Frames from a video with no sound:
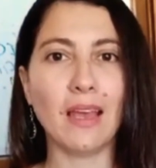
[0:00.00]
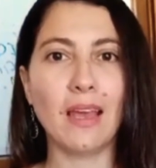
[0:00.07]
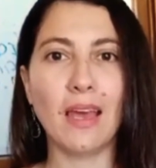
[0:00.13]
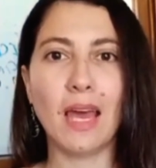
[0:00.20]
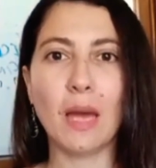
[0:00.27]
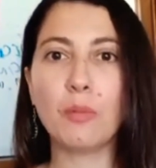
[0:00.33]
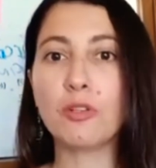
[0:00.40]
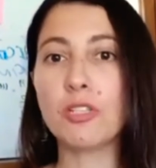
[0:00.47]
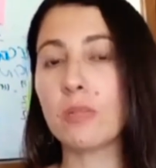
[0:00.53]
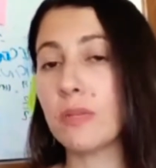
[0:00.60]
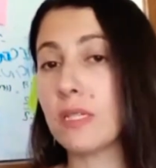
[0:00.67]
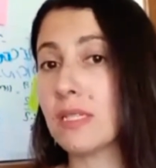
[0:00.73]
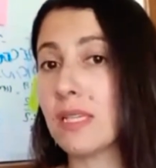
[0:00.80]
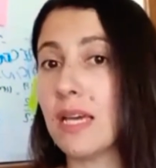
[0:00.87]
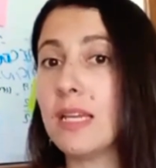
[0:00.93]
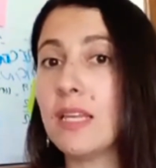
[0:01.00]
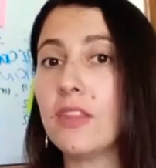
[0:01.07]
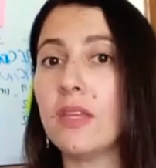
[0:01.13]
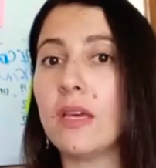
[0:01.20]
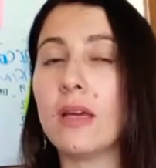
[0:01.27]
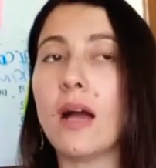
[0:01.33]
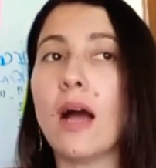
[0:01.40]
and push them into
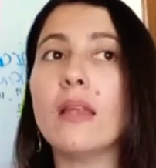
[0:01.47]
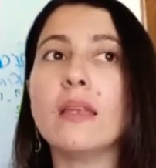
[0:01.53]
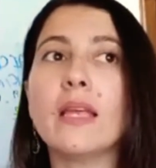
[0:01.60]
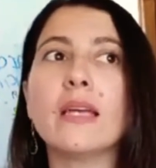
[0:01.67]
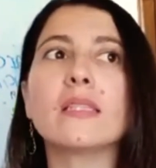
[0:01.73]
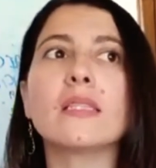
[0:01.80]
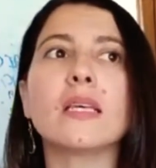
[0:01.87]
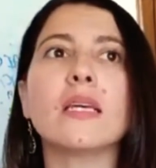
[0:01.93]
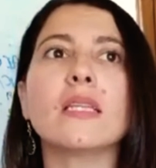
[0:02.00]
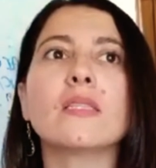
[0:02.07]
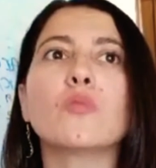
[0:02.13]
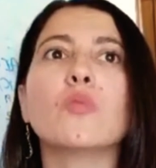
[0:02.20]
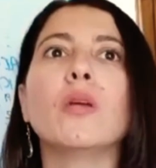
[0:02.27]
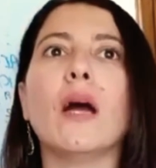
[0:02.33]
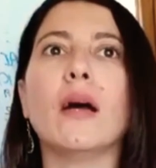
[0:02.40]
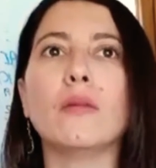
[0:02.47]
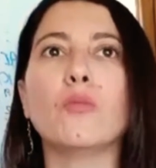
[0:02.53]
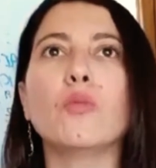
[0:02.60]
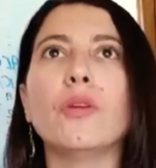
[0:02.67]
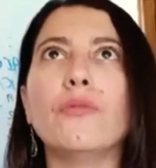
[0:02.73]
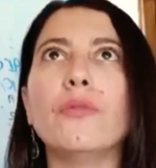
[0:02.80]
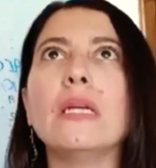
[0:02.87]
anything unless
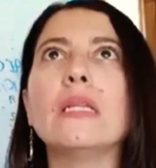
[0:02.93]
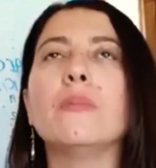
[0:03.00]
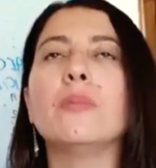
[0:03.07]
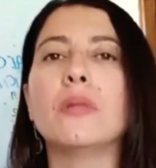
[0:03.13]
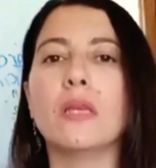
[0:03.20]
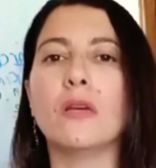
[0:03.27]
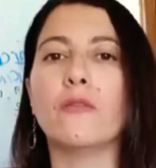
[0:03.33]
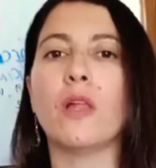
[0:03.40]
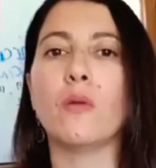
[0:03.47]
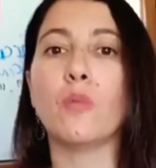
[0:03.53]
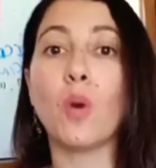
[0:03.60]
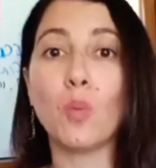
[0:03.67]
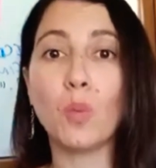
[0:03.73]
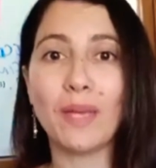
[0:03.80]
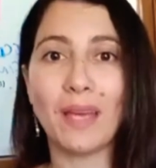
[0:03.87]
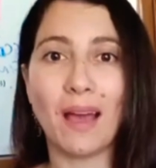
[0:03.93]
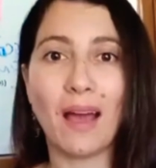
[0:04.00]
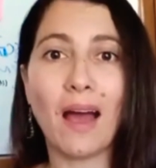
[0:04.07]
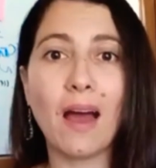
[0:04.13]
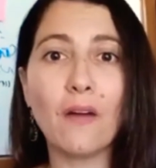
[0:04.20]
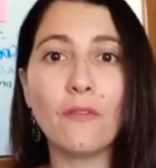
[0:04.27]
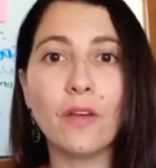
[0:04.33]
we really believe that what we
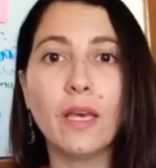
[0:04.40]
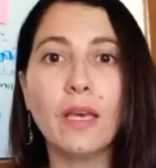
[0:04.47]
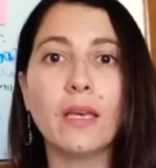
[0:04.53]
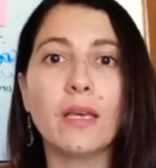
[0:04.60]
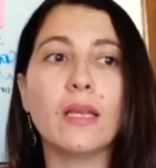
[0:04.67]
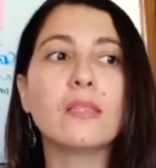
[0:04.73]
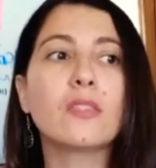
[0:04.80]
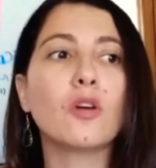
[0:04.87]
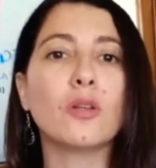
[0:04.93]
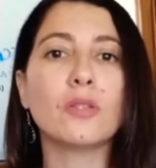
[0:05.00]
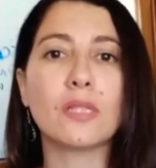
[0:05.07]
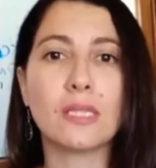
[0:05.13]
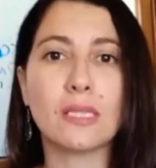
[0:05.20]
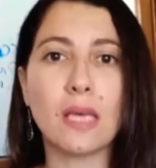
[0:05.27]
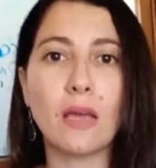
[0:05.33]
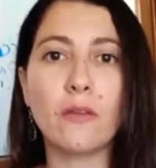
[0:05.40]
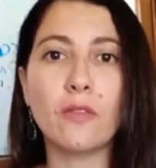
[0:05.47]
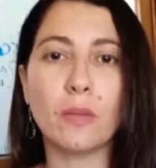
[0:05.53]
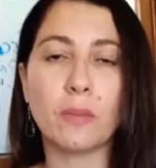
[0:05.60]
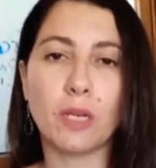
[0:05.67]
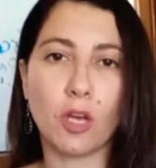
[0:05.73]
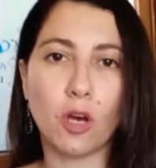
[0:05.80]
have is going to save them
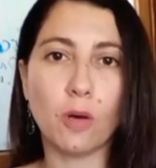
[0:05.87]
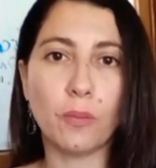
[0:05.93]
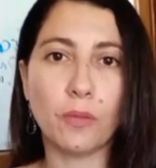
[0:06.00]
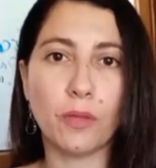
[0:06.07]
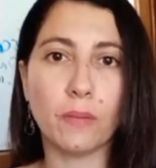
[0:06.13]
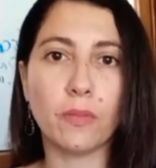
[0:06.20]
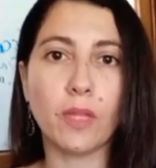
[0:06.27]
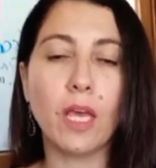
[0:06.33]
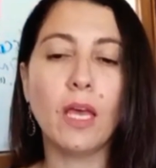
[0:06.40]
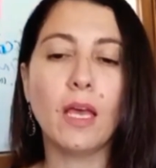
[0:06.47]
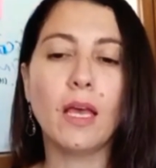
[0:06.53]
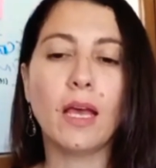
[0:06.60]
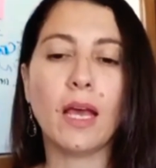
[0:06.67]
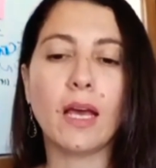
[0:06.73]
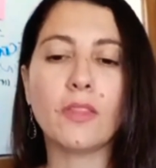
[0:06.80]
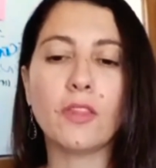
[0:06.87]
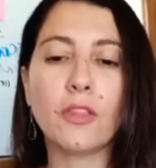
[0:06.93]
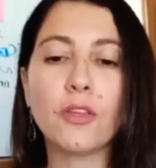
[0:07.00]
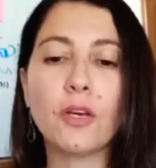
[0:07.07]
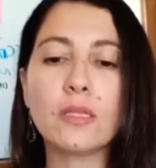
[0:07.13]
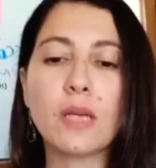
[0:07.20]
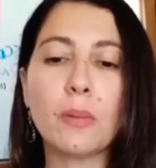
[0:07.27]
and help them. And the
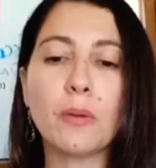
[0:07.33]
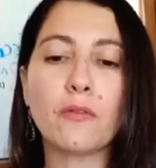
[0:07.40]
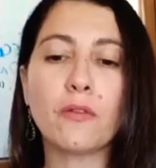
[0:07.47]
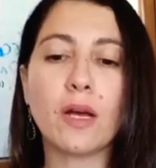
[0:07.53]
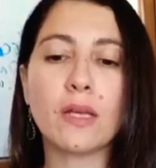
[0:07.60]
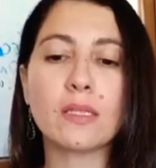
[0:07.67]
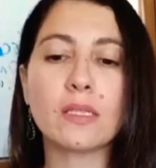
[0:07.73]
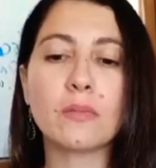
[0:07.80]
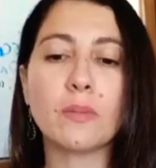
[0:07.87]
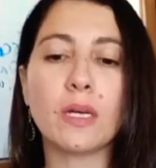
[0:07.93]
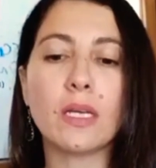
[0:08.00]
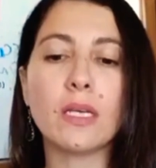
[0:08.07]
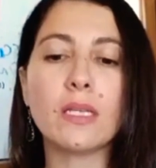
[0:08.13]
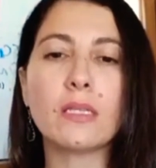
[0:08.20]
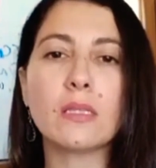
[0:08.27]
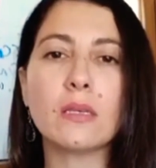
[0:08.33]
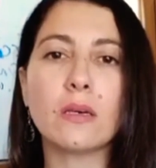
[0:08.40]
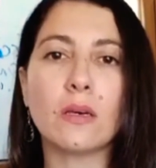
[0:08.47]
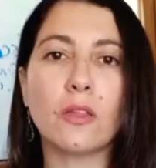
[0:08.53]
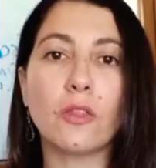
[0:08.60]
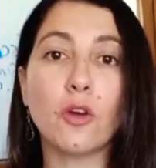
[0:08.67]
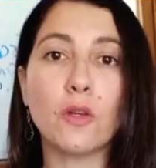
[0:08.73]
third type of customer is
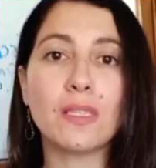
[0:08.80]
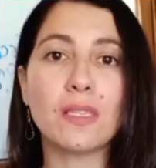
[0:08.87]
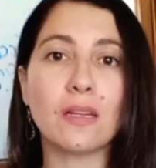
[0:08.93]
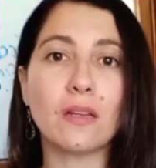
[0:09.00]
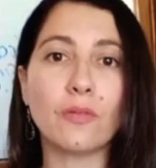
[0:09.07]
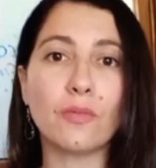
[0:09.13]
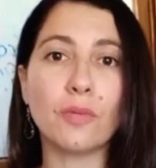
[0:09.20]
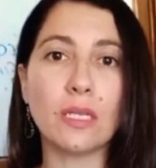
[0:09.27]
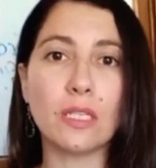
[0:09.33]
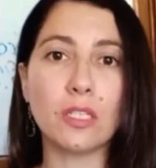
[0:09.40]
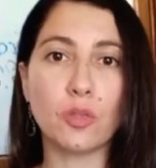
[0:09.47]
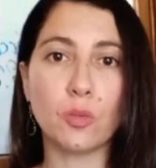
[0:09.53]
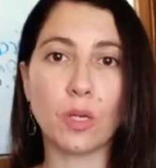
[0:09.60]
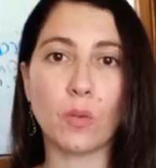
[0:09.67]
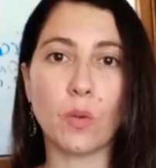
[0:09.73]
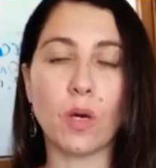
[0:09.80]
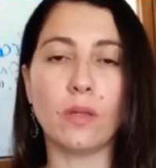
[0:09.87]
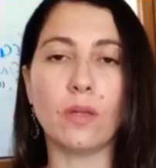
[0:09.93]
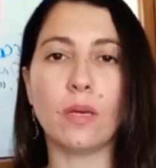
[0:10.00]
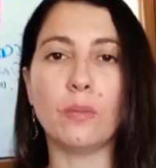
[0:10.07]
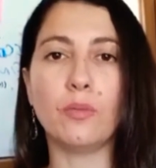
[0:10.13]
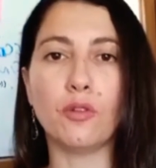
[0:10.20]
those that are really doing well.
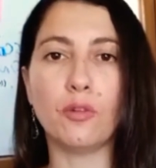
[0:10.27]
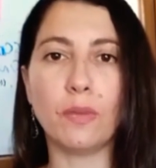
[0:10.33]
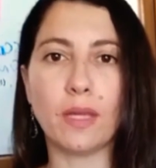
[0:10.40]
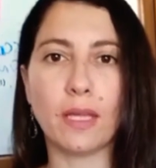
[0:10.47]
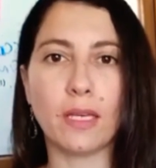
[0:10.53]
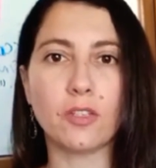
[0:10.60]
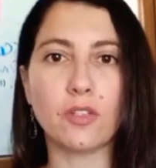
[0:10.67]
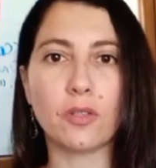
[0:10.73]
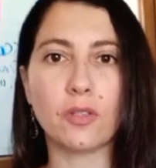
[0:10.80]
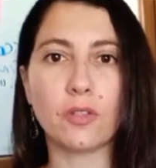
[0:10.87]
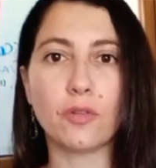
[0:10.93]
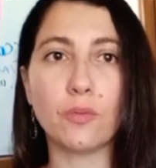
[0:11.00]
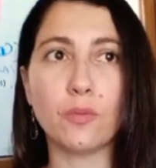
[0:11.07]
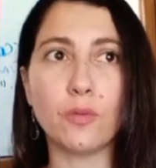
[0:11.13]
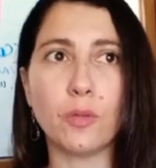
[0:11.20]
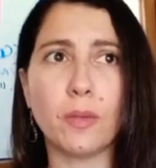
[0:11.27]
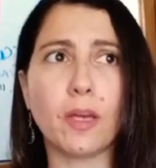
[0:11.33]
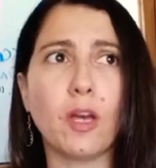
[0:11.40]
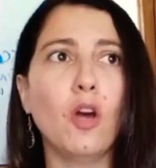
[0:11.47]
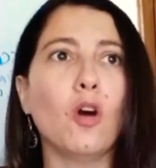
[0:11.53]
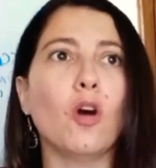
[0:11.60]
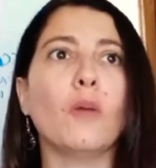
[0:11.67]
They're booming, the industry is booming,
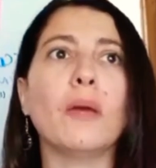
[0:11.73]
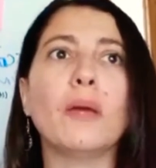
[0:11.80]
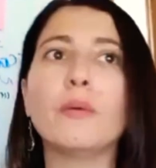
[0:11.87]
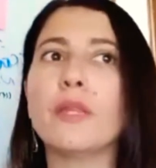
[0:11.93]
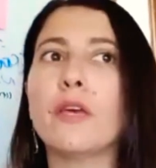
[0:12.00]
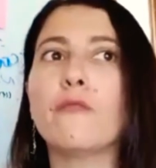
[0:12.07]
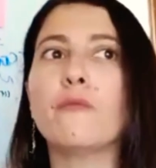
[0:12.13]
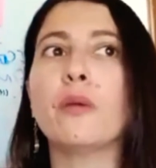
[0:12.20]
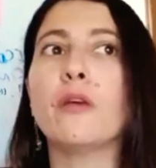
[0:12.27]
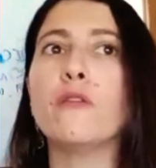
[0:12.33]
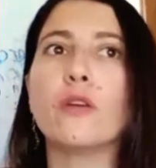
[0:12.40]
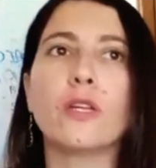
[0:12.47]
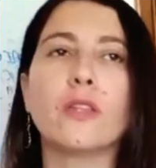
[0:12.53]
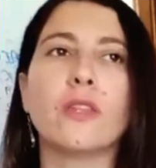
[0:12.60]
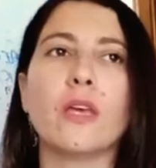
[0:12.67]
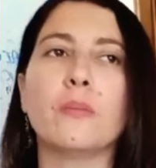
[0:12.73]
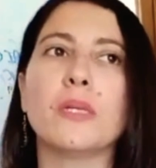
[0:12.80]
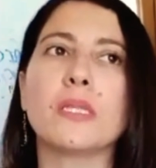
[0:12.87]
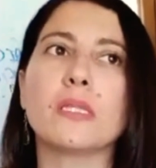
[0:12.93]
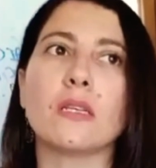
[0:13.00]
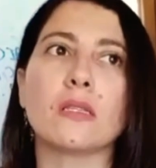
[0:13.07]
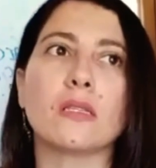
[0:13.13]
or maybe they've pivoted their
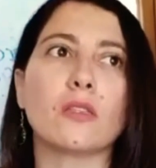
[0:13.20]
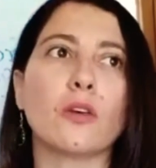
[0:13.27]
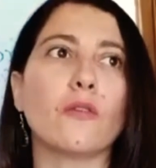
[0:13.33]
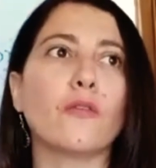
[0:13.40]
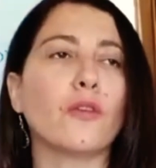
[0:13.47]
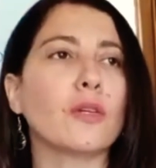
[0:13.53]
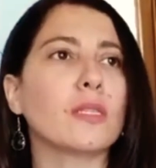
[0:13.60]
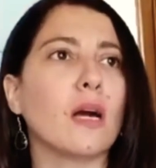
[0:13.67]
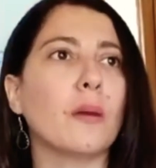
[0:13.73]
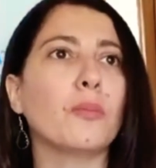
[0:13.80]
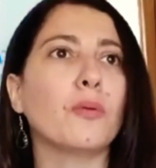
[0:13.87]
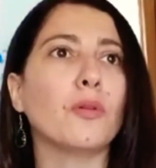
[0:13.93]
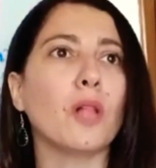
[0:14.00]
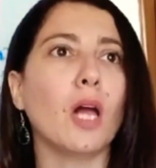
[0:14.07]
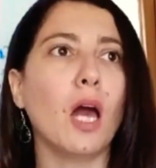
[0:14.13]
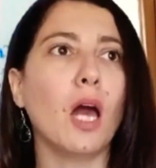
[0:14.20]
business. So, for example,